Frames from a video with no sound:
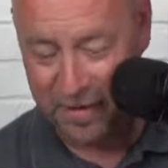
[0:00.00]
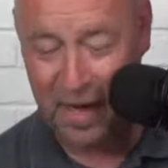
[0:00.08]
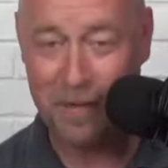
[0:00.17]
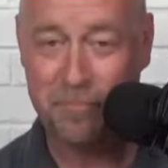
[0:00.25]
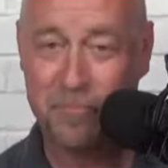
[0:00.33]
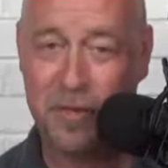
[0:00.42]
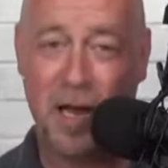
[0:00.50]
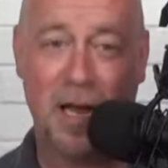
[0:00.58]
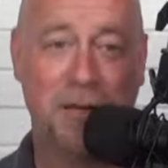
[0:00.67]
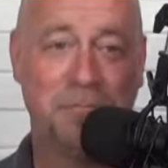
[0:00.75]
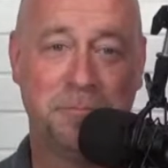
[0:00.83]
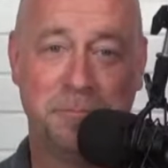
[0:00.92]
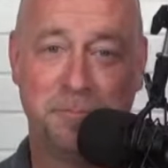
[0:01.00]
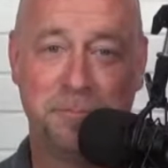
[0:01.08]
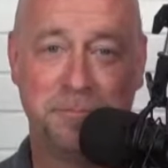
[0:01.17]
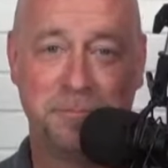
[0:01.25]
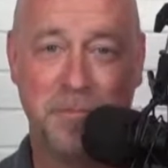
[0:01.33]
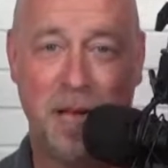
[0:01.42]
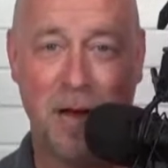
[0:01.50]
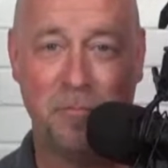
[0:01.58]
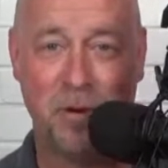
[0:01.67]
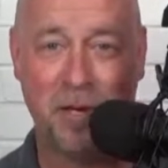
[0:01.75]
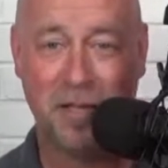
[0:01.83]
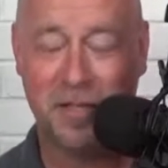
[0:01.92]
I'm
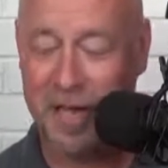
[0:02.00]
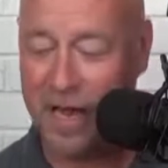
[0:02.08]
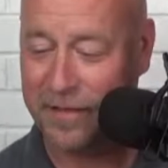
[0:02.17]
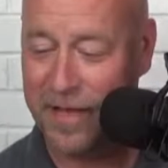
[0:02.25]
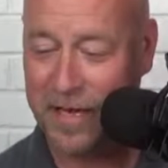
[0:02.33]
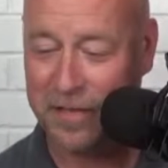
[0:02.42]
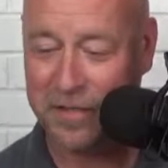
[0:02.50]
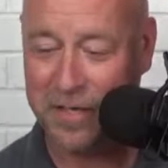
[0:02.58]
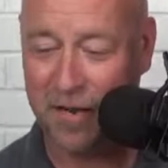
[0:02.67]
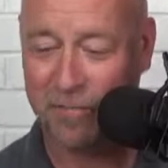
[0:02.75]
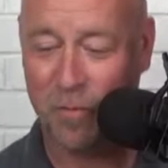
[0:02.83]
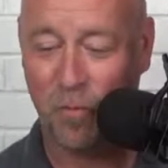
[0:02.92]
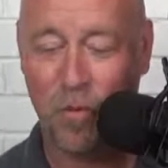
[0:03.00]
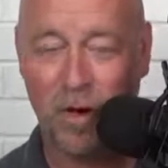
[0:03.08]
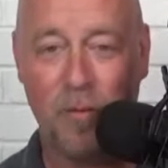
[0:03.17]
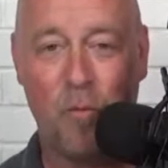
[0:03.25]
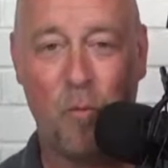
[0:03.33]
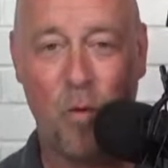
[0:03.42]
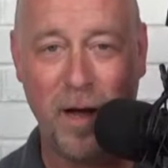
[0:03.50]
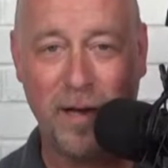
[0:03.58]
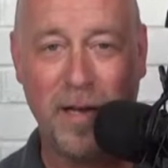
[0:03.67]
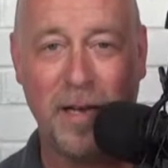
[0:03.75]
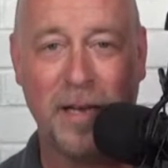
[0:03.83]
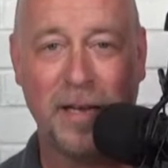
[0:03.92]
really sad. That is tough. But what
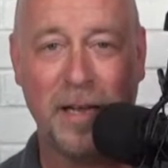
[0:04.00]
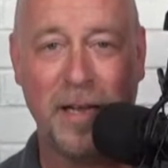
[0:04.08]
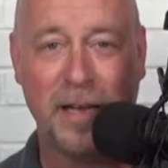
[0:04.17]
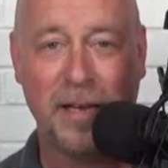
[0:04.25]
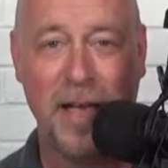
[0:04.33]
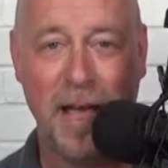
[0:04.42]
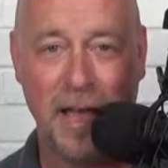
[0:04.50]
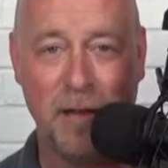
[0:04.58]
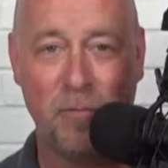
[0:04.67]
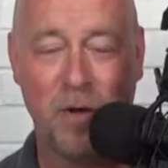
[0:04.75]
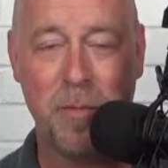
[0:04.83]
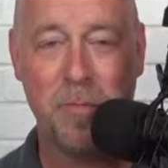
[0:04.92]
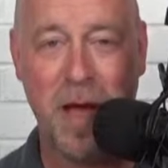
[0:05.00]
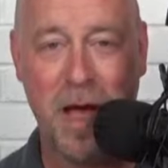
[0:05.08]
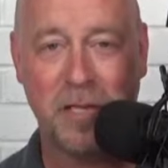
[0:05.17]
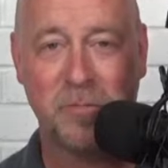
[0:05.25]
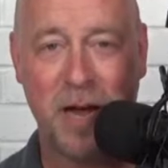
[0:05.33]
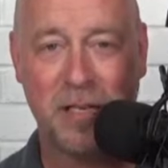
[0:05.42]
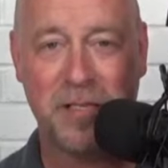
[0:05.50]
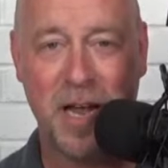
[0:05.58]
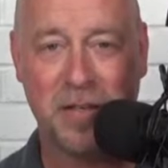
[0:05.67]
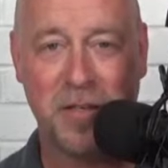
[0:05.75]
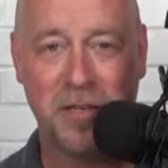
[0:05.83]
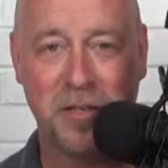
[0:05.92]
a game, what a match by
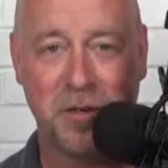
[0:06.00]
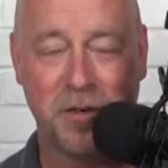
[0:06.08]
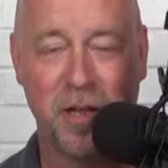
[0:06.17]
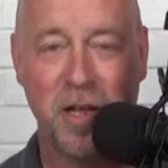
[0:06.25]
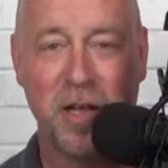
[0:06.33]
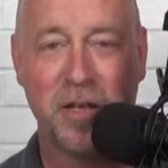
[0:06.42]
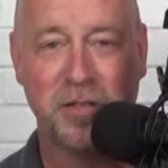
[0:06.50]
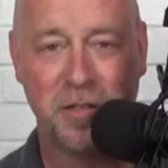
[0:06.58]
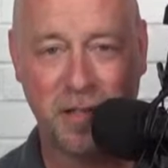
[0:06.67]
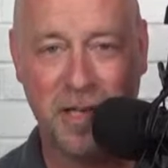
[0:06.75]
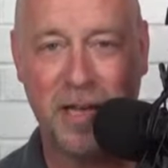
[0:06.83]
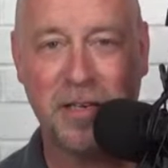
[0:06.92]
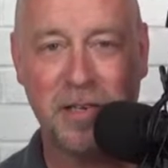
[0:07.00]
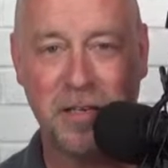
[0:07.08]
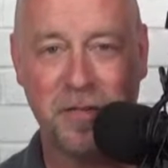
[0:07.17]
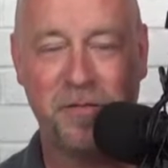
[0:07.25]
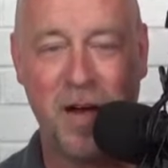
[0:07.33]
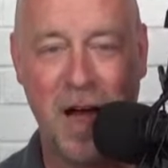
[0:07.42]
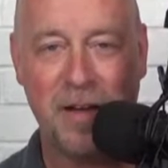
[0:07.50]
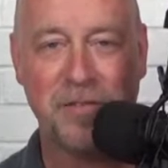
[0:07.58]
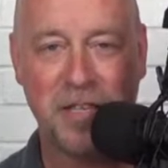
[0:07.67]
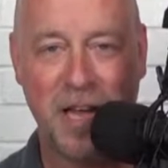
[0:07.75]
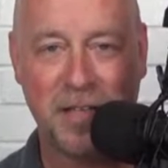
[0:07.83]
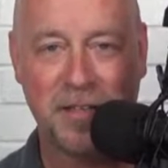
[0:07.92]
Southeastern to get it to 5
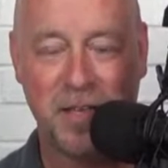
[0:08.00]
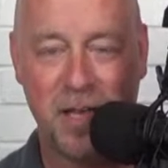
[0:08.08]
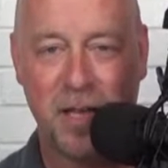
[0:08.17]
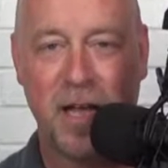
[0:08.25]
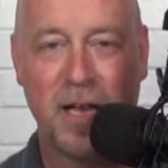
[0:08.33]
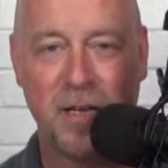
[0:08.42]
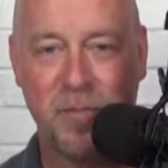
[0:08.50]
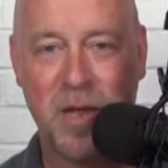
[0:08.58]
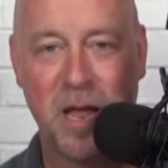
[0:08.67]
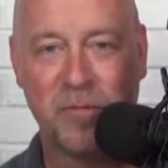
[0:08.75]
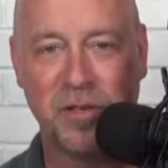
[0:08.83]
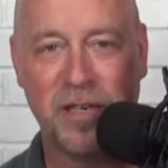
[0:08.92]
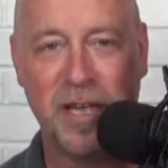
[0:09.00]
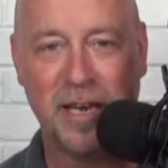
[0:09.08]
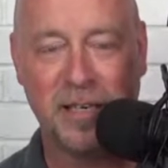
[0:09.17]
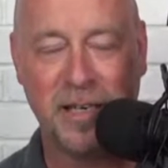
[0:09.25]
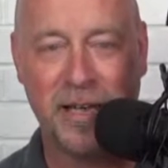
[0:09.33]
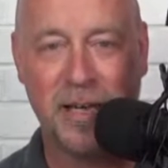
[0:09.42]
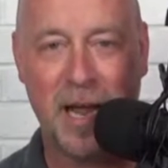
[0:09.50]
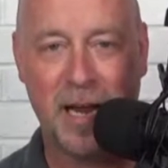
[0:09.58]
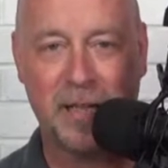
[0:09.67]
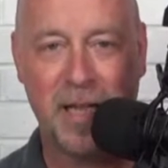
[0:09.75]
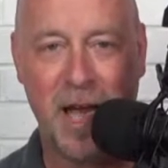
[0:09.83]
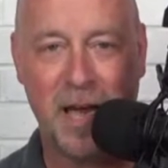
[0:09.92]
sets and to be able to get a lead
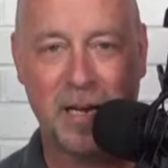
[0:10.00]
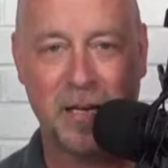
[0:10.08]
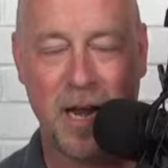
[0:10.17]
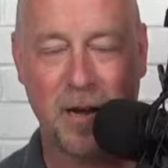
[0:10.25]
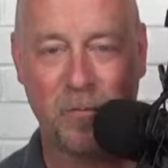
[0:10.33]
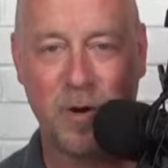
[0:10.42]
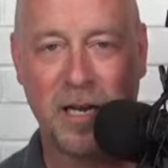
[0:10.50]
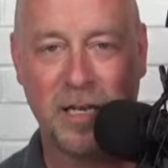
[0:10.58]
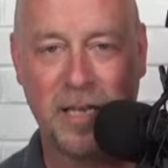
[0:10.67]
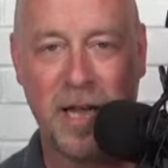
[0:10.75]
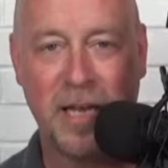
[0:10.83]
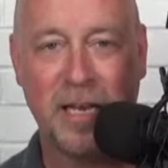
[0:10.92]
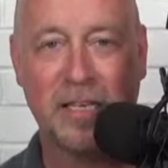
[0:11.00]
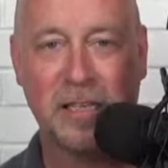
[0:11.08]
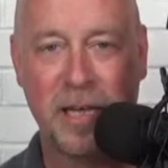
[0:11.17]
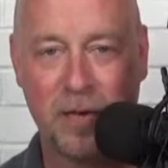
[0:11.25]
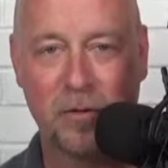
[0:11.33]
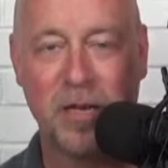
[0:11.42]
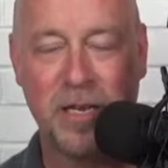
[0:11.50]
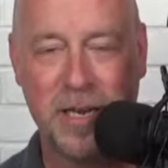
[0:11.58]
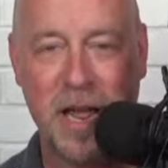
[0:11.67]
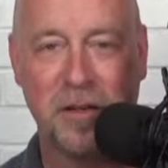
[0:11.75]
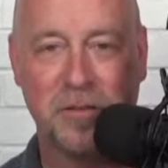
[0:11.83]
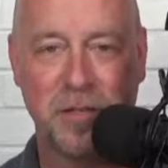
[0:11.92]
like that and really take it literally
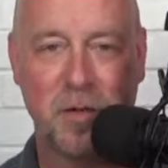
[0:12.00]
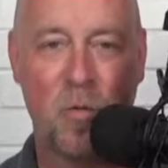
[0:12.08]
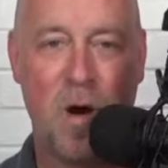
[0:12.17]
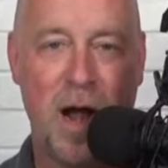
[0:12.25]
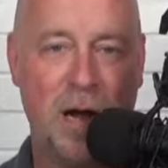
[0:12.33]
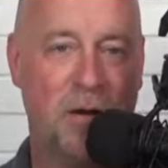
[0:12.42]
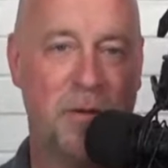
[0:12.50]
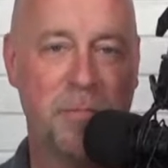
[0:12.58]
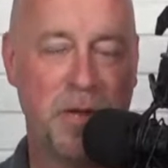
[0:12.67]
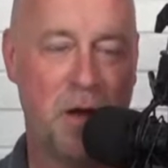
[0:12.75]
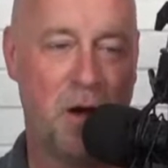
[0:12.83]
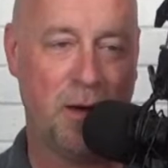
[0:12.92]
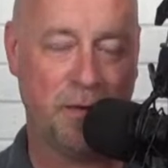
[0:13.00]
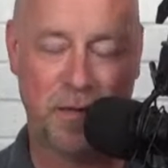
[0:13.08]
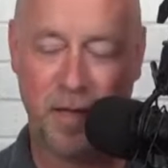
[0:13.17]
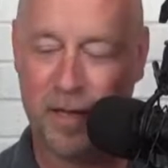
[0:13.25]
down to the wire and beyond.